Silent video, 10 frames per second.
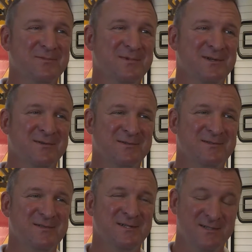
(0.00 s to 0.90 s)
You know,
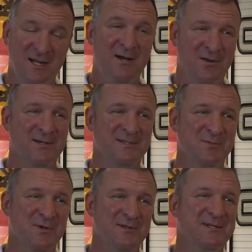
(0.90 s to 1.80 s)
it's not
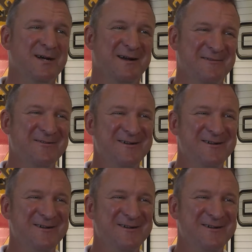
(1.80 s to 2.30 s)
awesome all the time